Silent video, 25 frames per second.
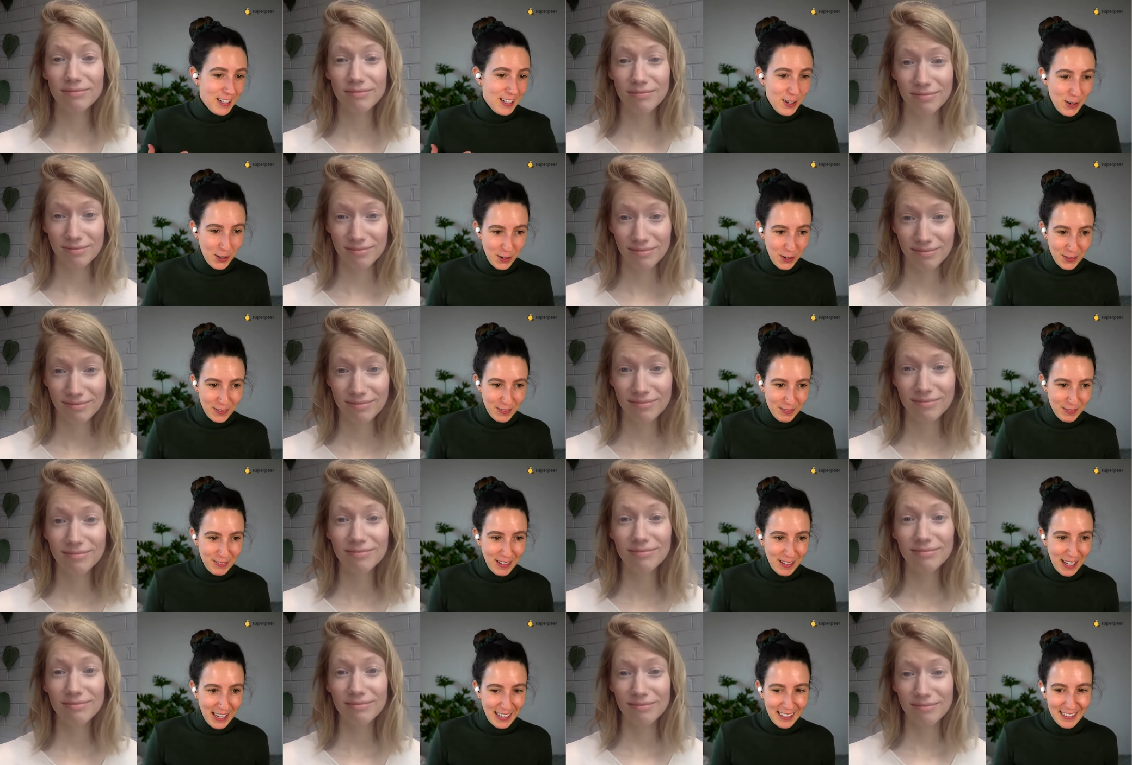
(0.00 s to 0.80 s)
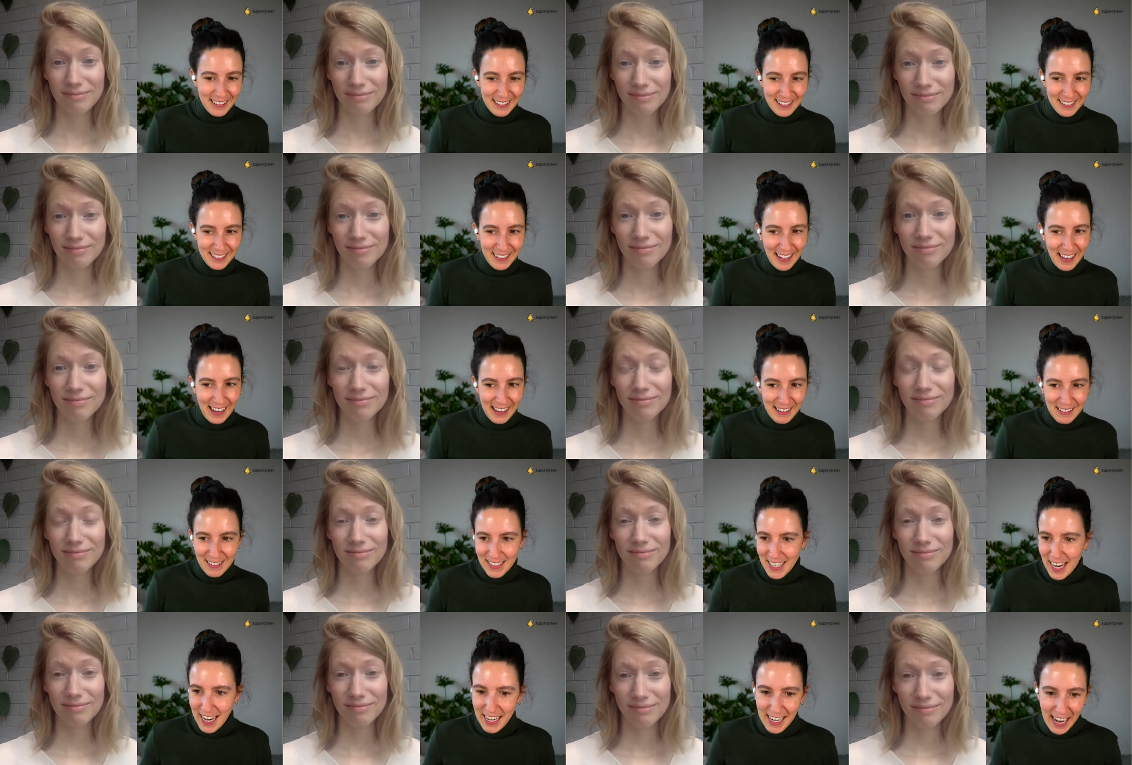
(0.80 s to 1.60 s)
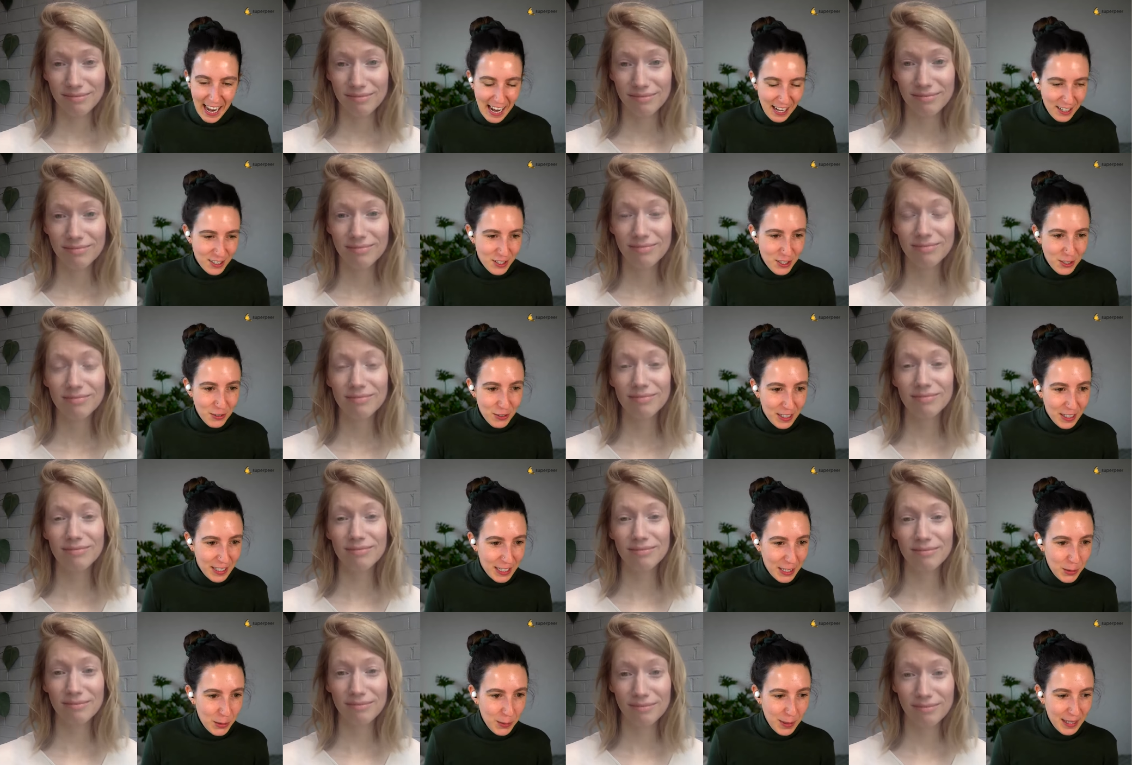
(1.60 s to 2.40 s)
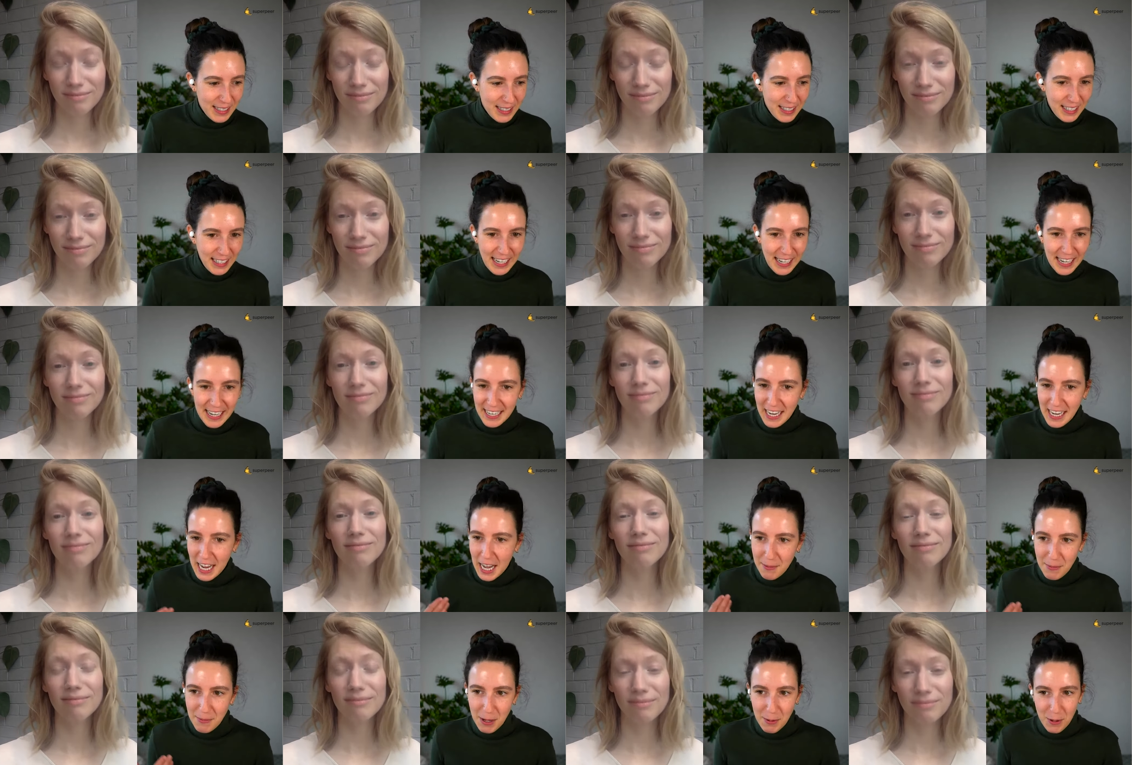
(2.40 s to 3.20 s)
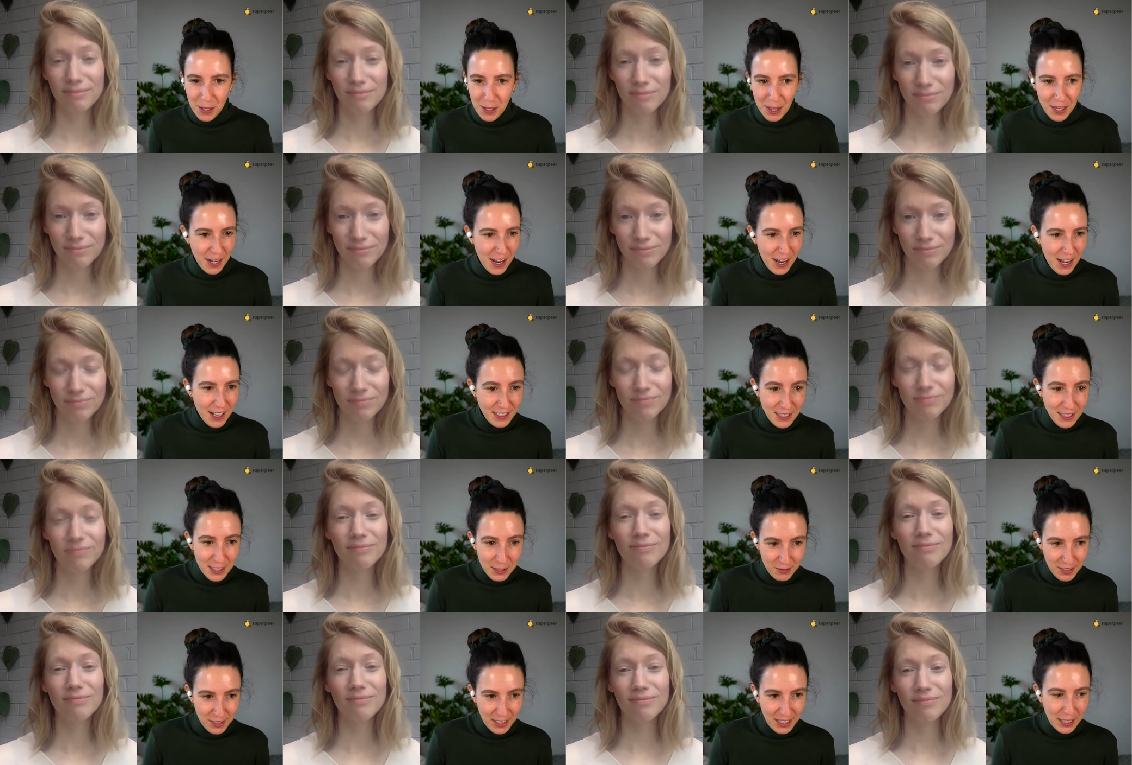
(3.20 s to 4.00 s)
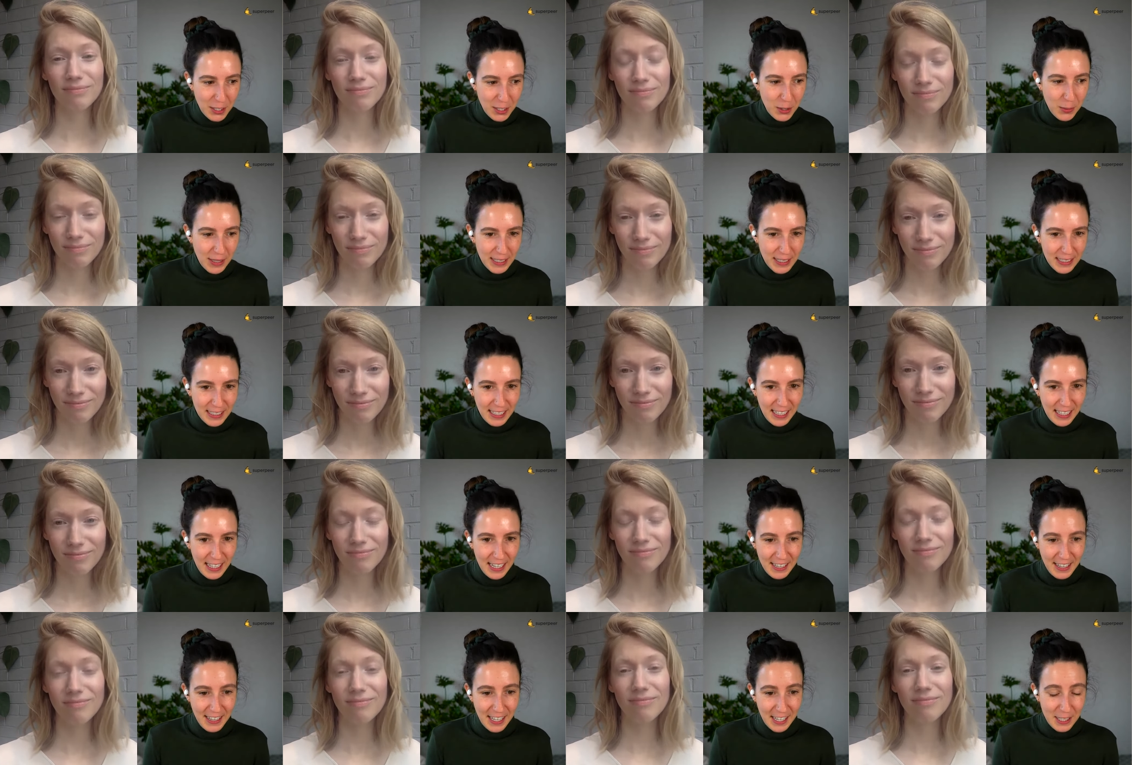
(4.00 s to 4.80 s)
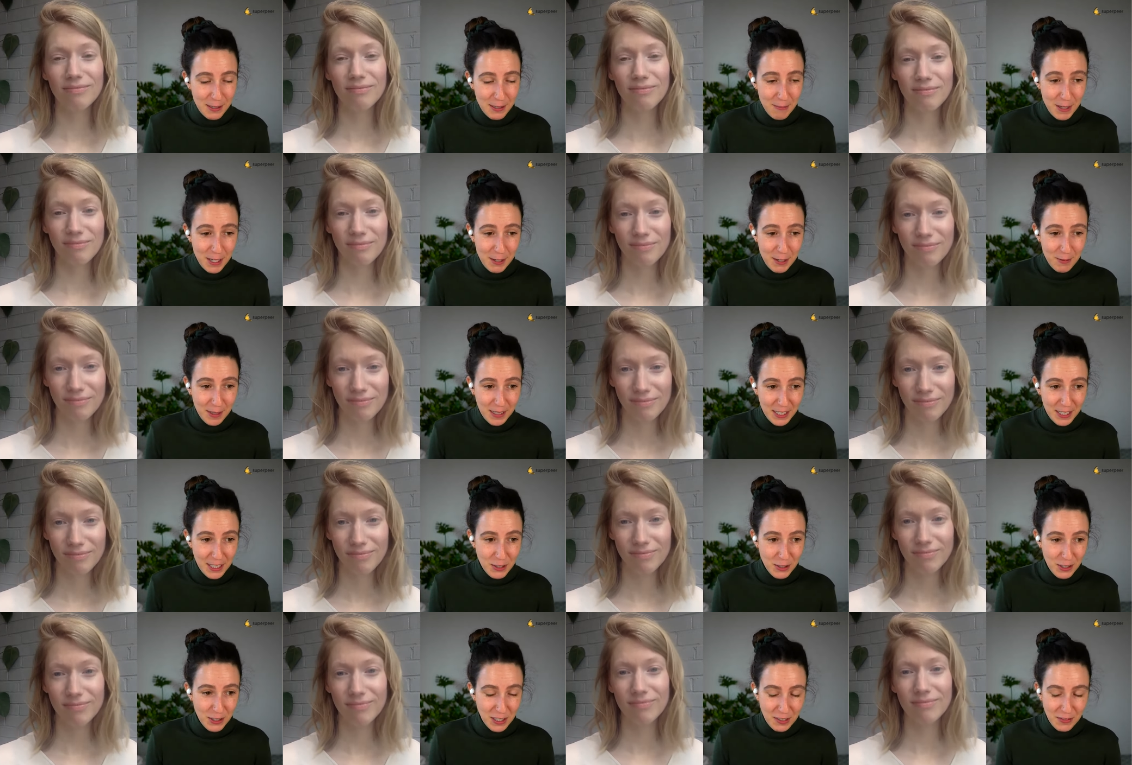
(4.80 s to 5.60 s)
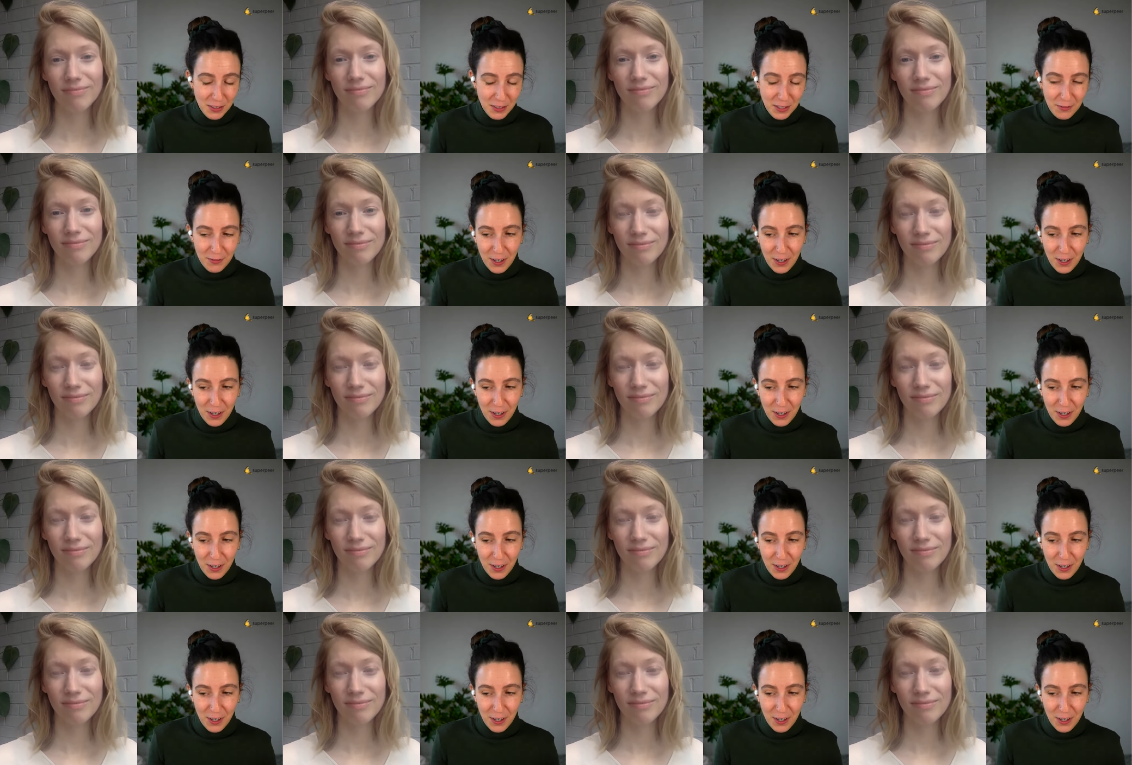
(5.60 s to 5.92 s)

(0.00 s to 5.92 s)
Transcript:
Speaker 1: you know, like take action really quickly, come up with an answer really quickly, and that can be a really stressful